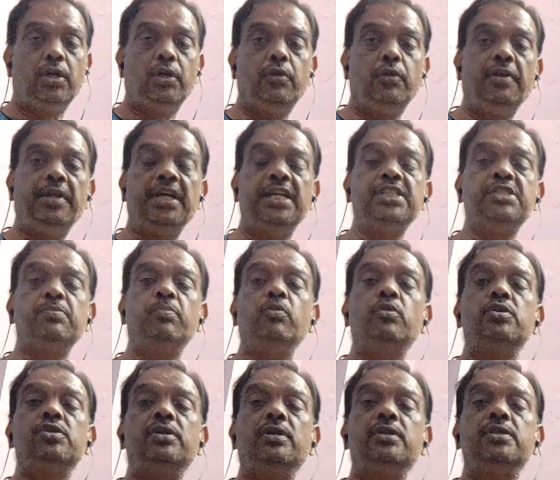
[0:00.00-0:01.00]
during its
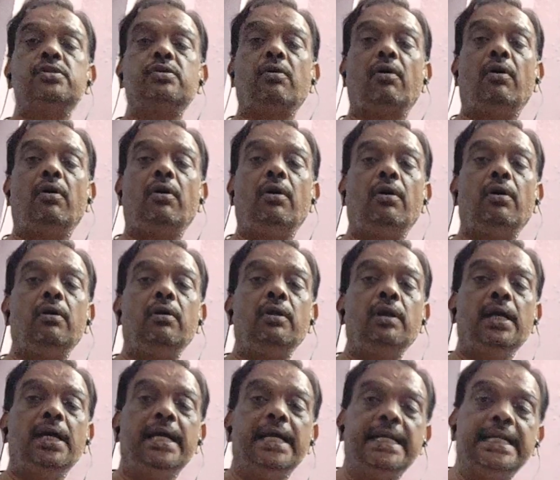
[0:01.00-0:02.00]
motion is
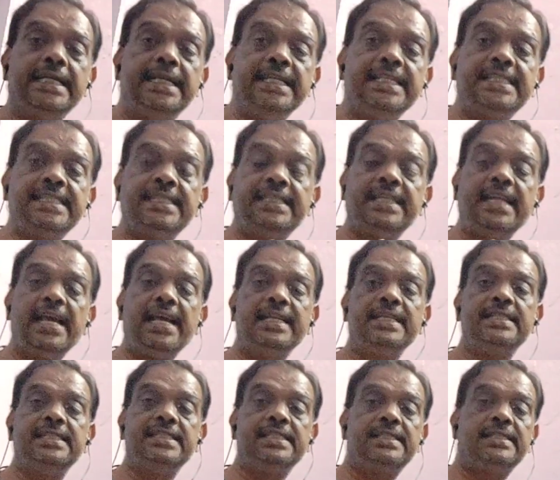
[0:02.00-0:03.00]
called
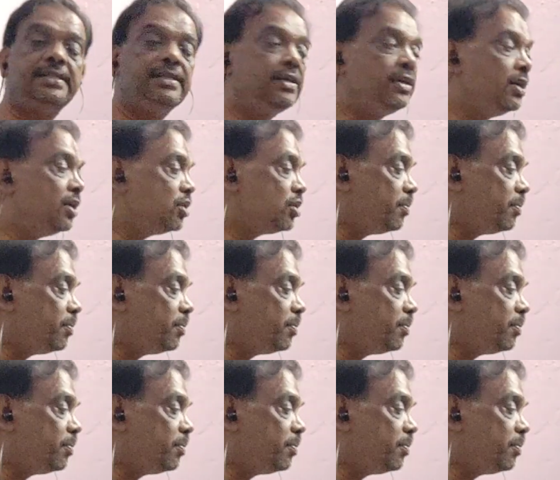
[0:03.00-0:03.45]
distance.